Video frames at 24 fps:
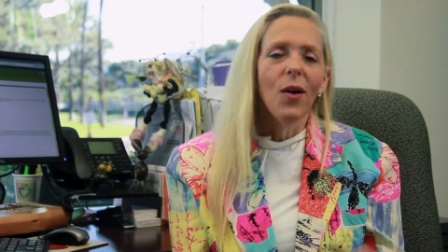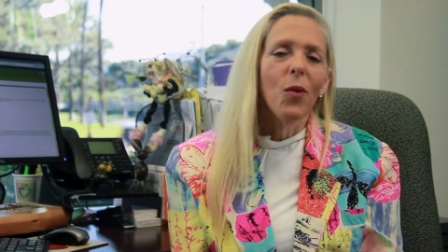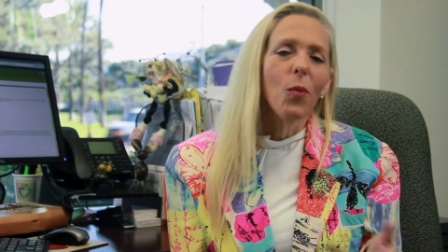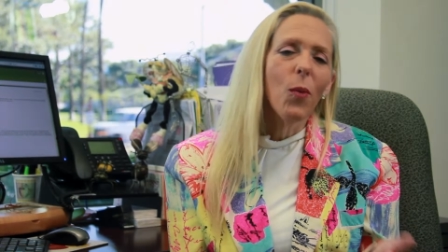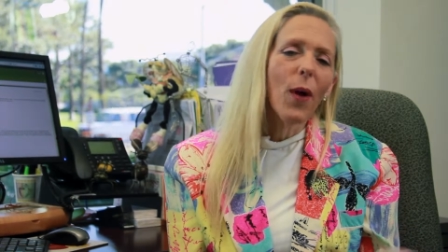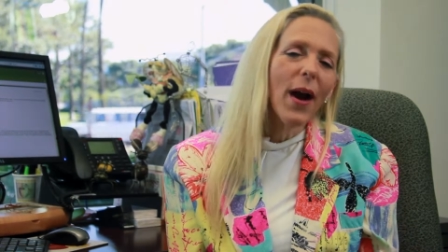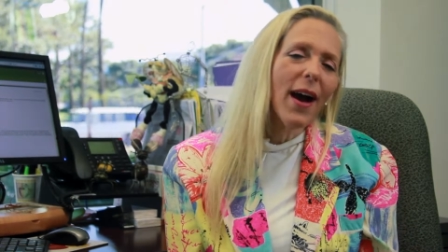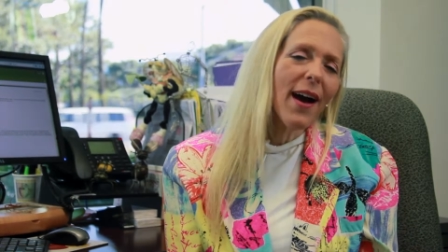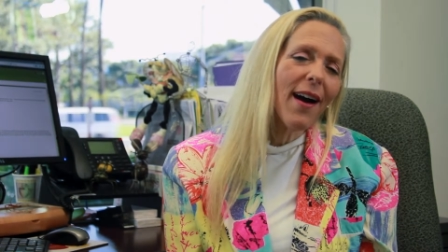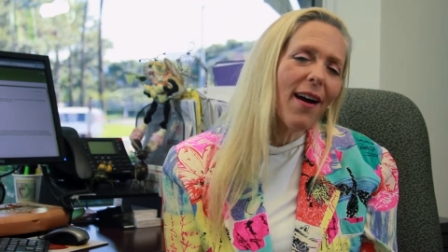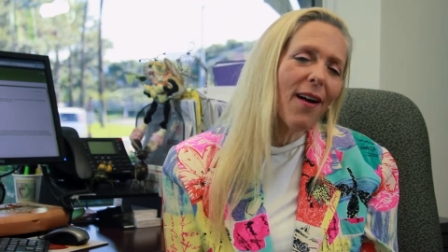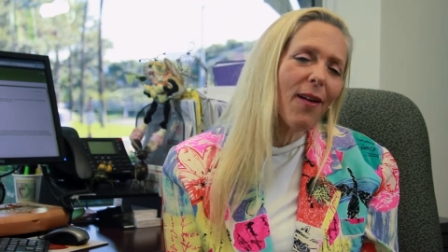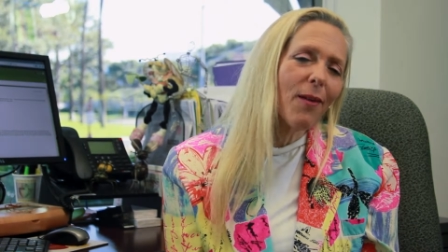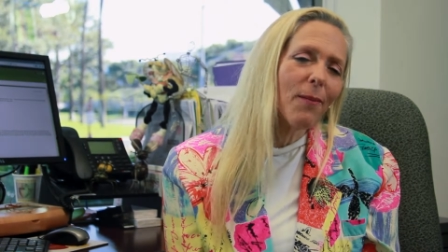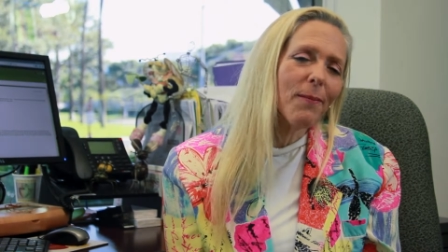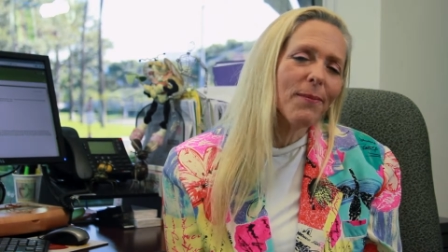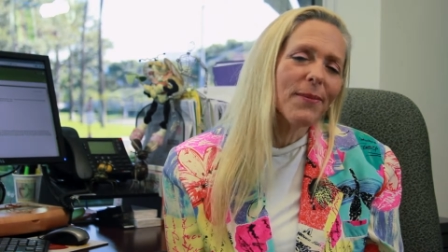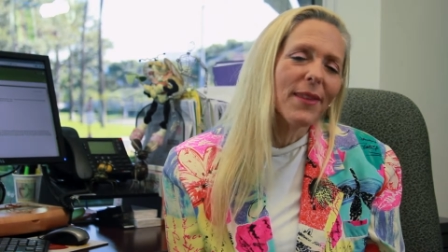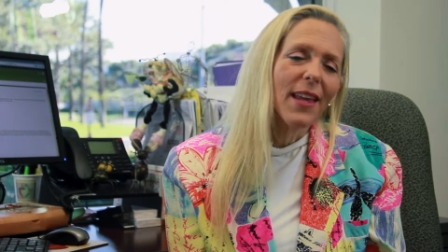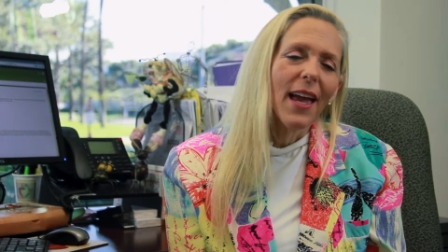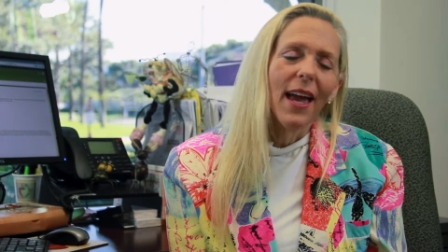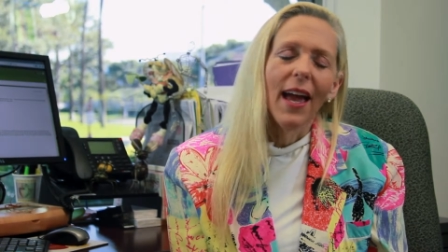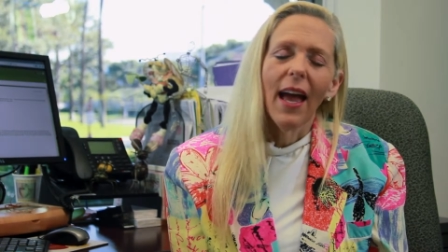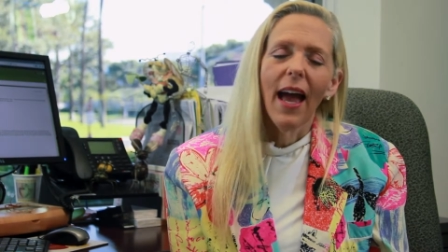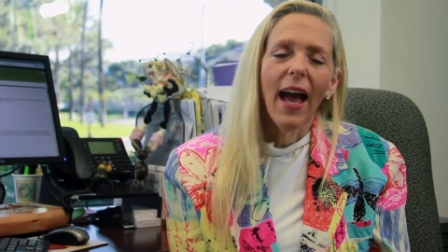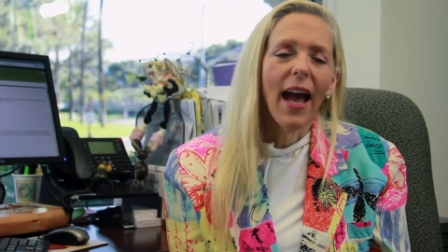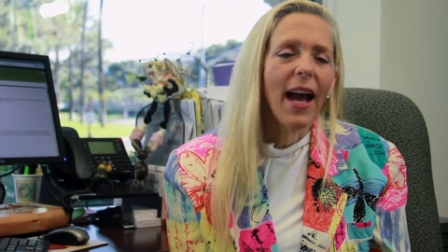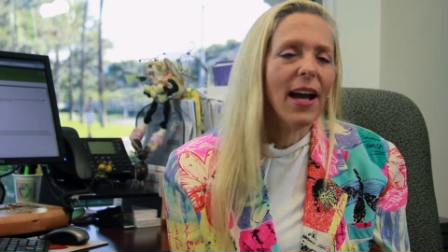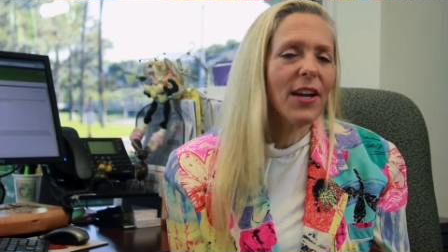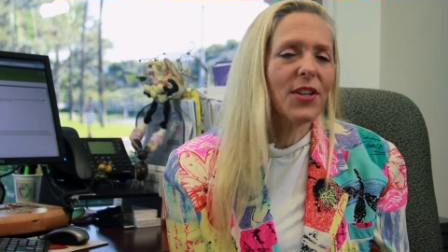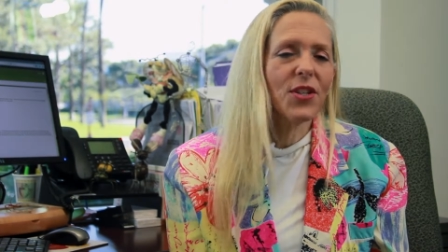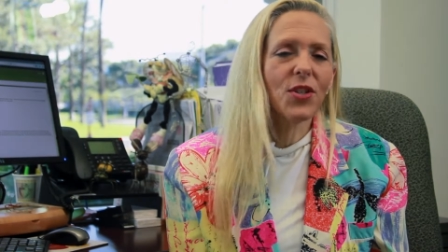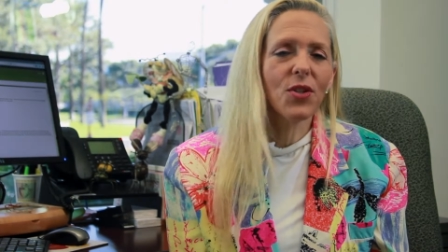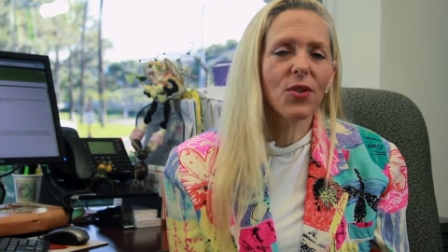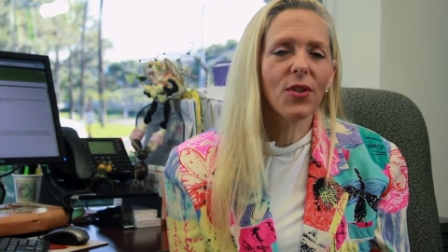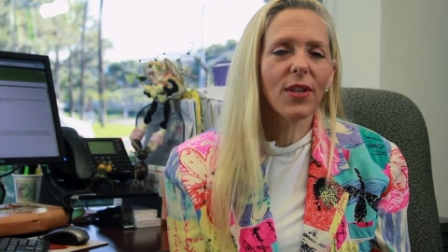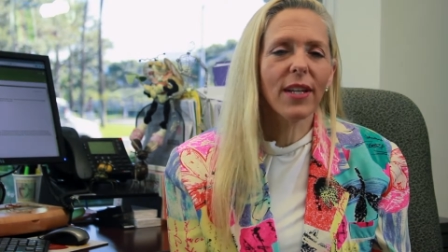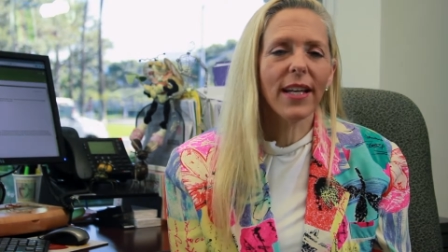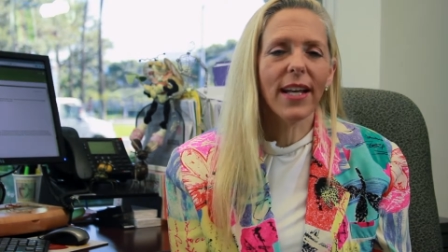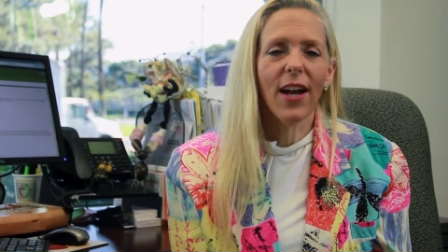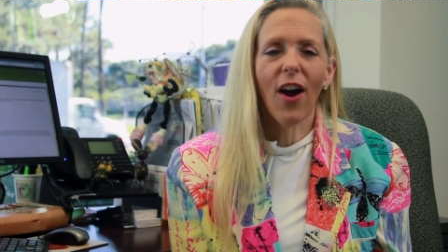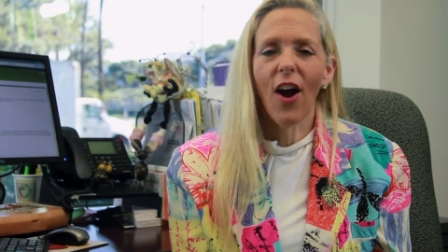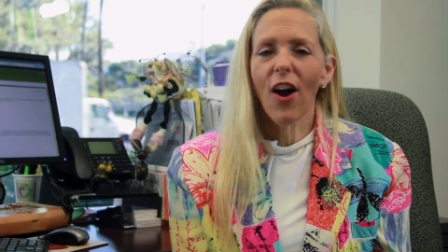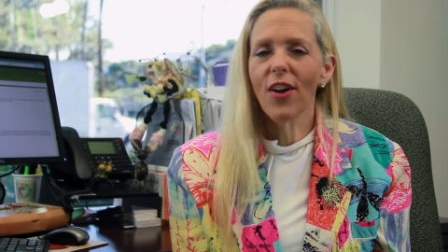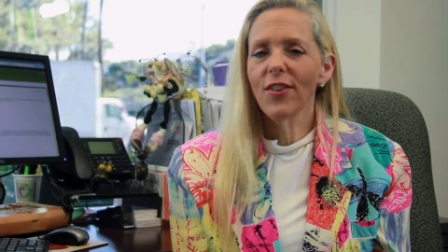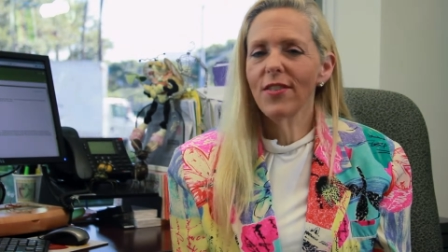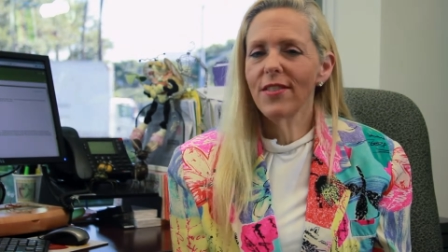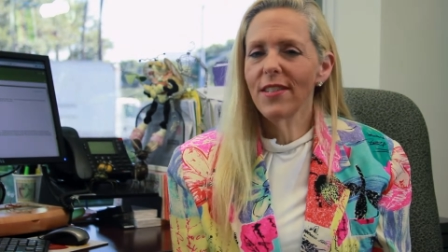Well, actually,
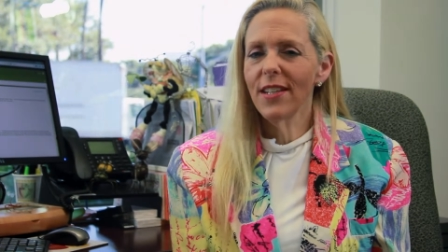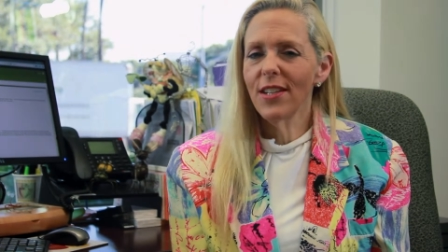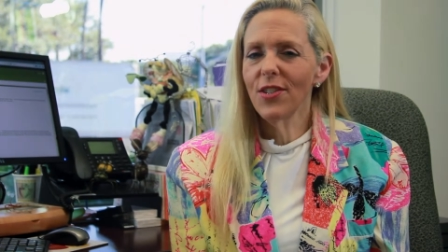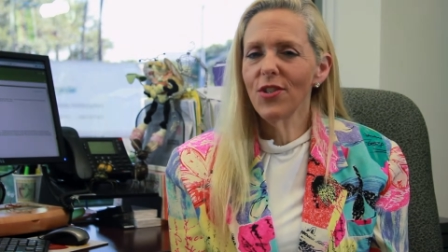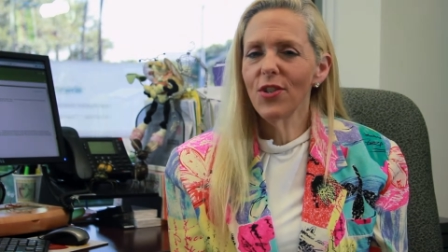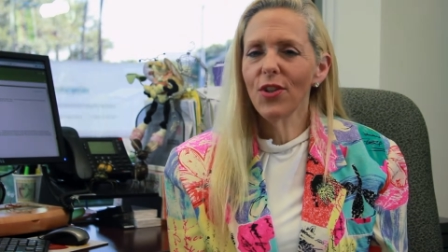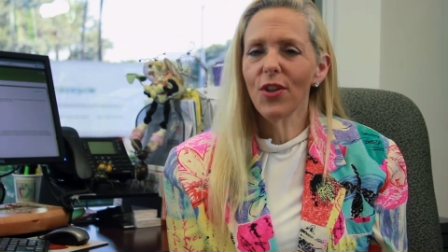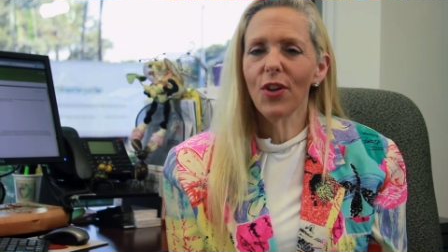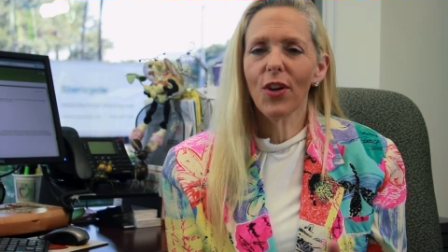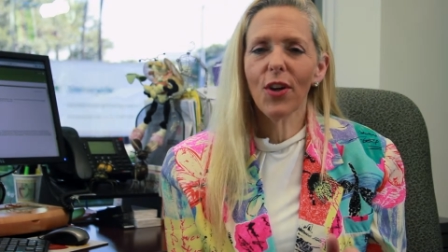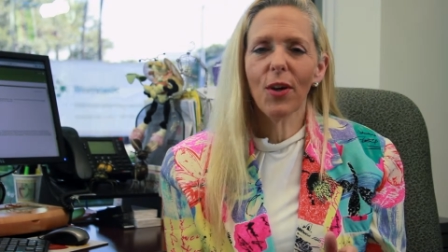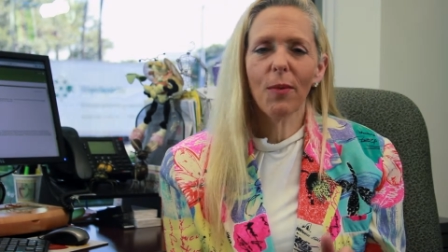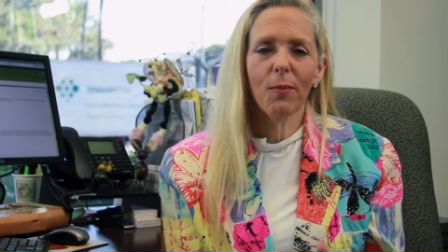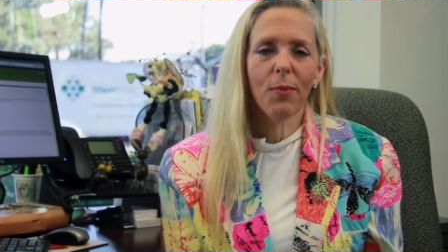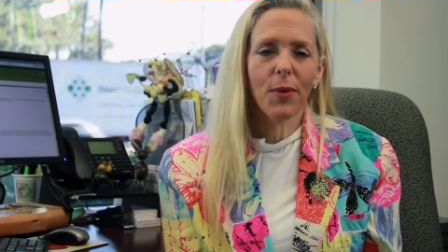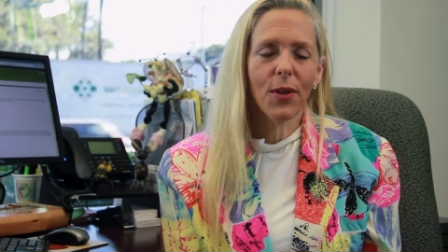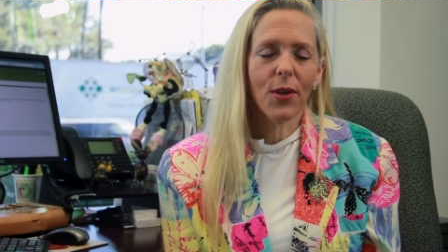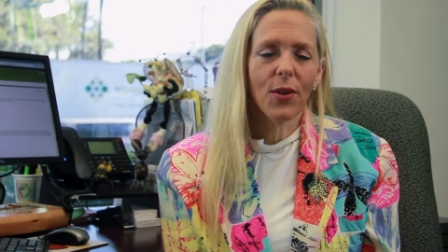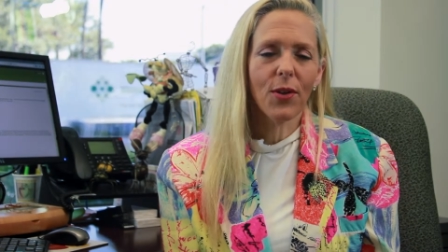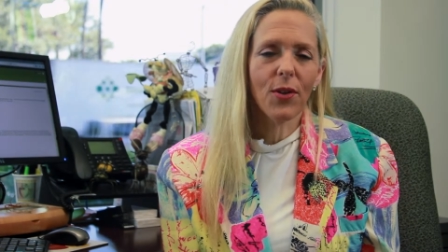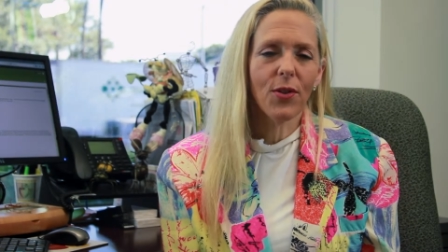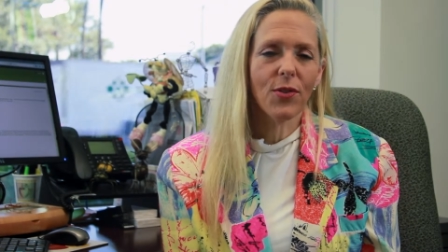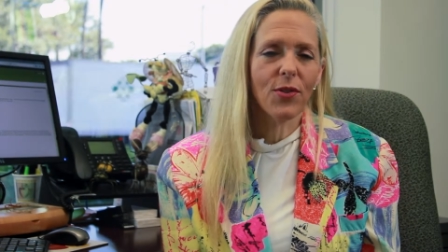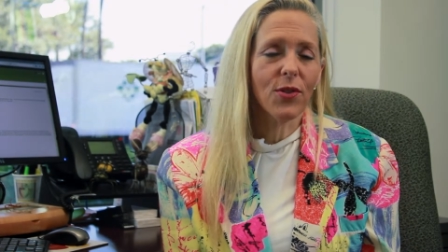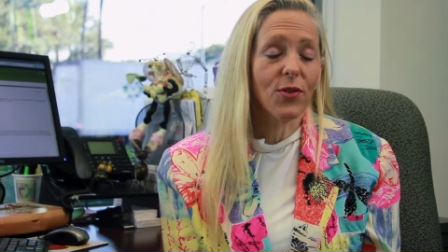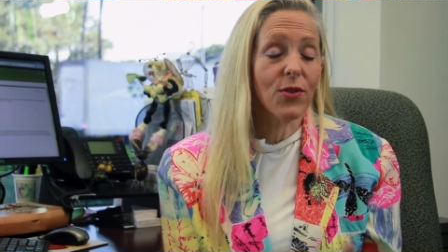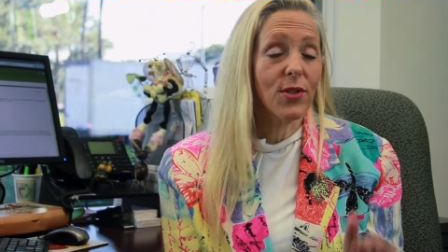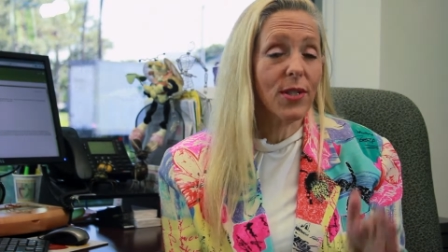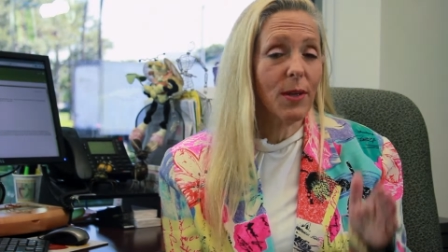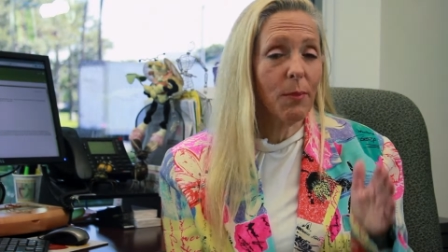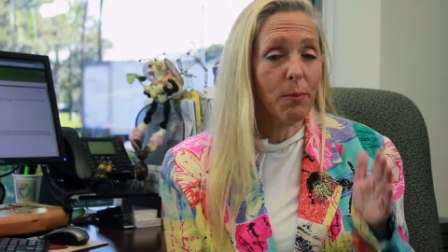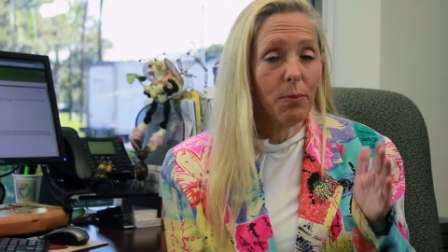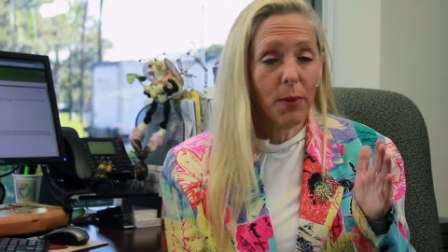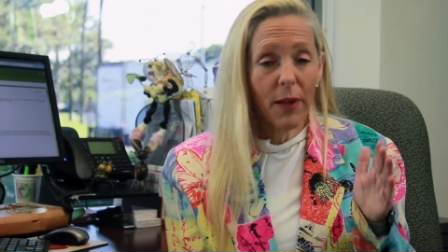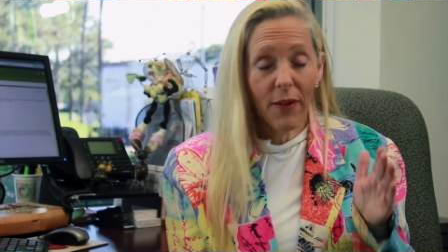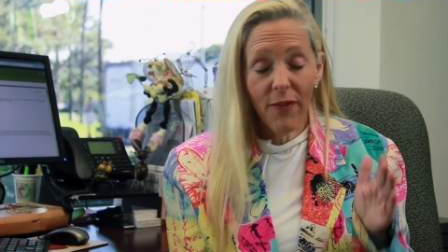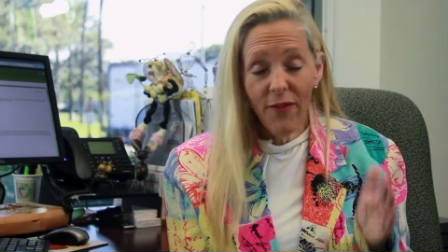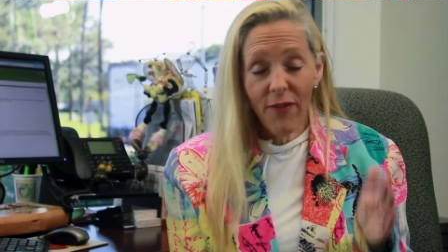our digital computers are simply